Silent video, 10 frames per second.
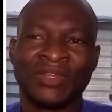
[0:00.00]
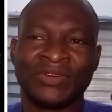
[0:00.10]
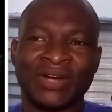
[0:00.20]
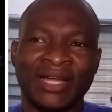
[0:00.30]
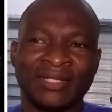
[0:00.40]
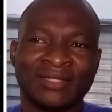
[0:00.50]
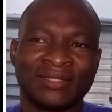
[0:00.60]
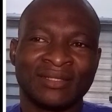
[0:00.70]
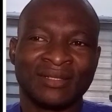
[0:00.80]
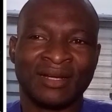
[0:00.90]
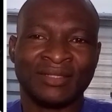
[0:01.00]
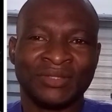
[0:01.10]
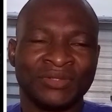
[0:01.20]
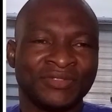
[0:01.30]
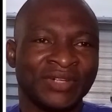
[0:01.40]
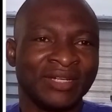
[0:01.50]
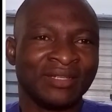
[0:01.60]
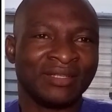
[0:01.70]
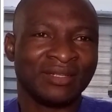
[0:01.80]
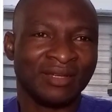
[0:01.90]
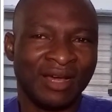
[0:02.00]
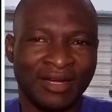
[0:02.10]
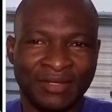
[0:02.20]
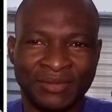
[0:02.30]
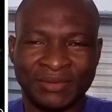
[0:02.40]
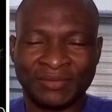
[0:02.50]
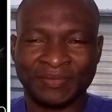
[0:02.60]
right cardiophrenic angle.